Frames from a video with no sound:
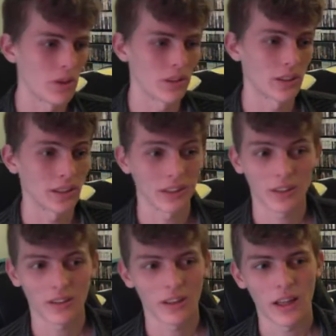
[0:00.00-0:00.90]
Like,
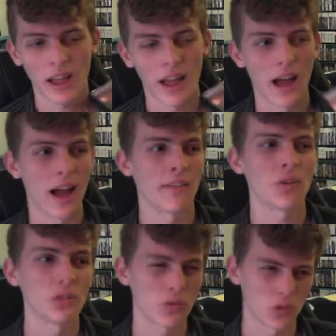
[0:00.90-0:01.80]
I've
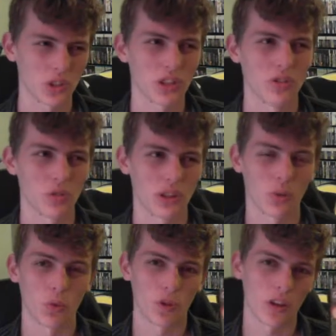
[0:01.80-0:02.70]
always really enjoyed the
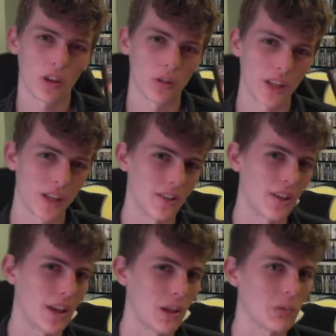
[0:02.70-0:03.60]
Wario Land
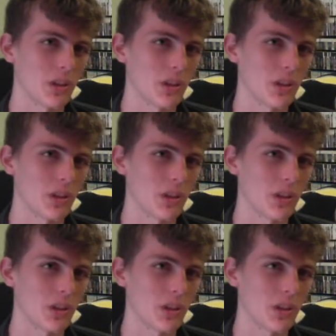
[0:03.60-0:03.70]
games.